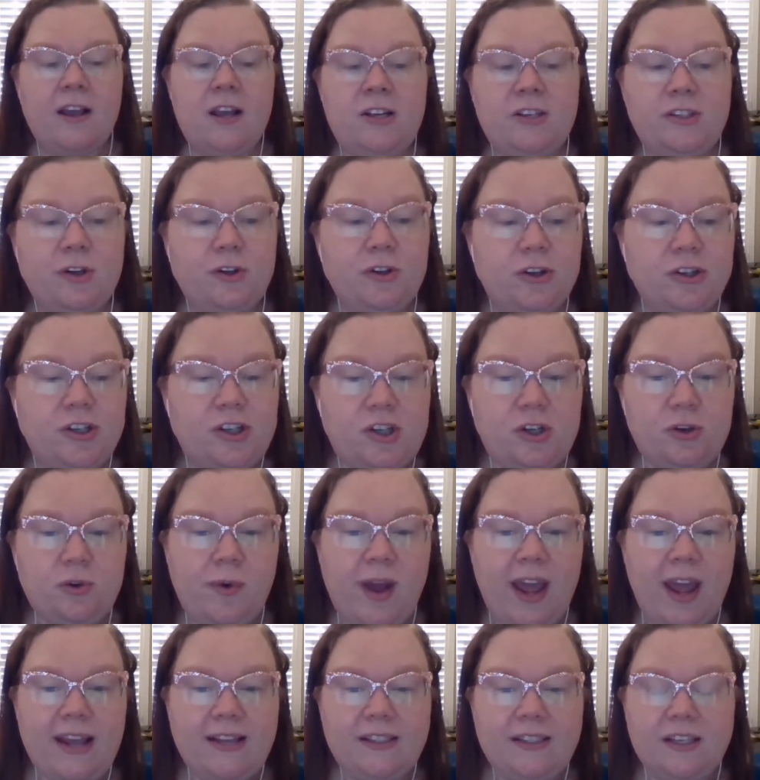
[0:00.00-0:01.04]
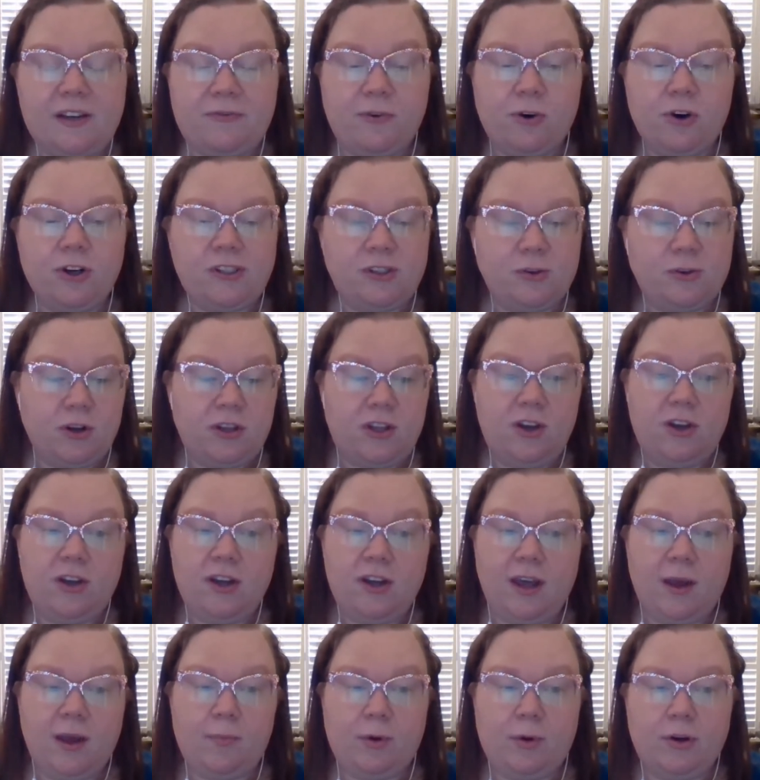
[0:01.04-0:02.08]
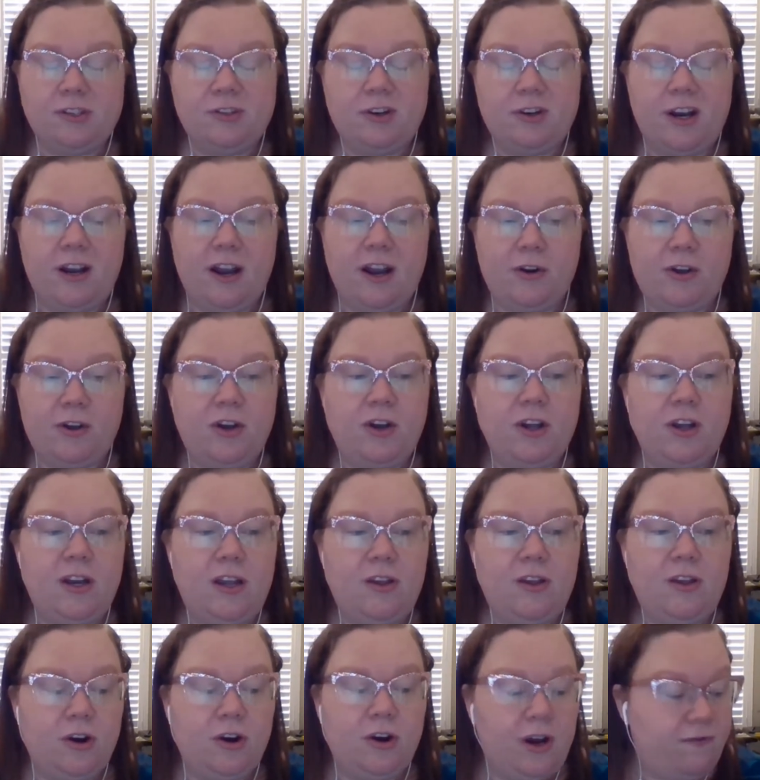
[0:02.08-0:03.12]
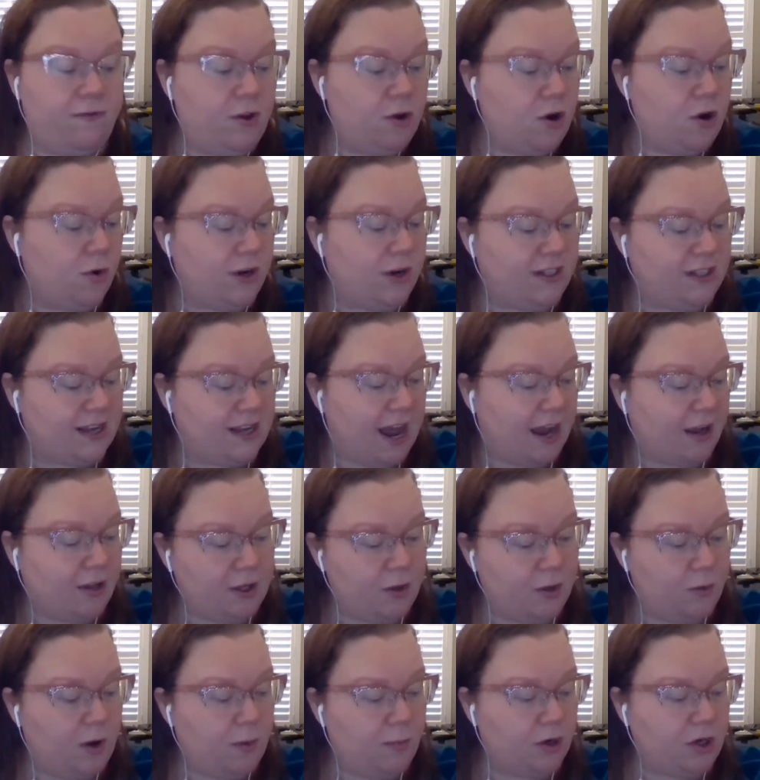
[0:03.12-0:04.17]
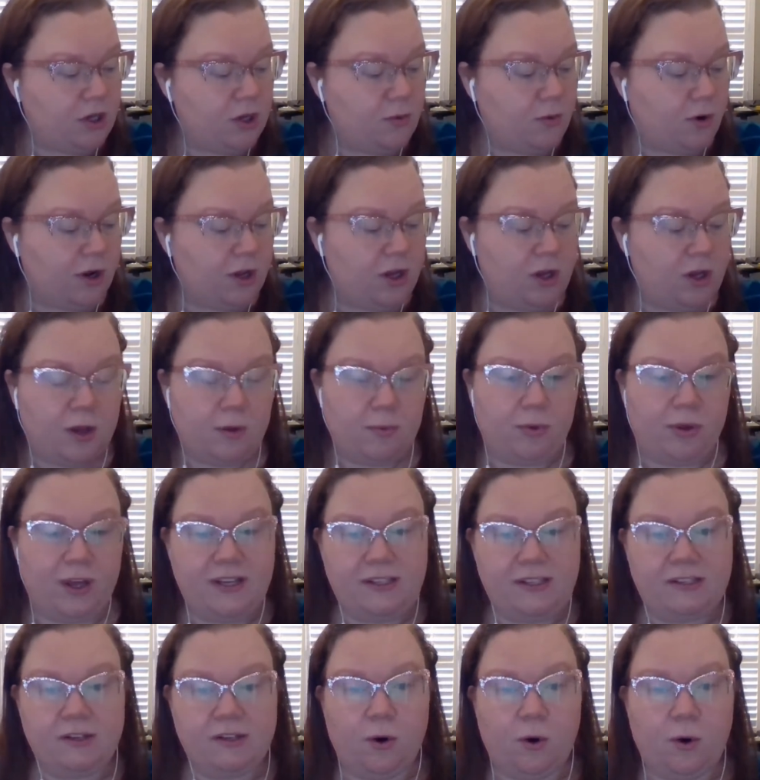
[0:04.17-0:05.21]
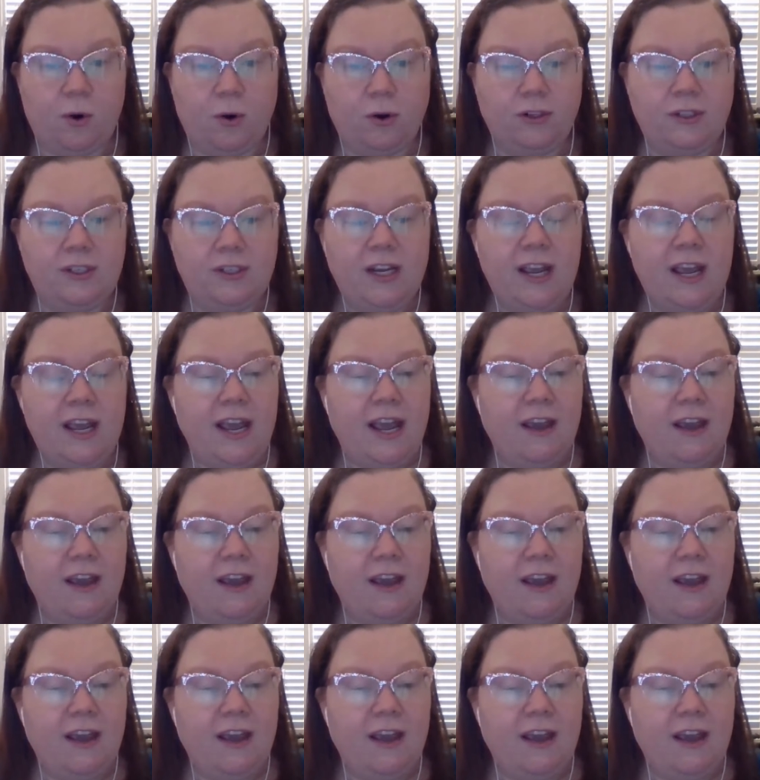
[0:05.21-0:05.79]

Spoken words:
So there's 2 ways at Forest North you can get books right now. You can either, if you know exactly what book you want, you can place a hold.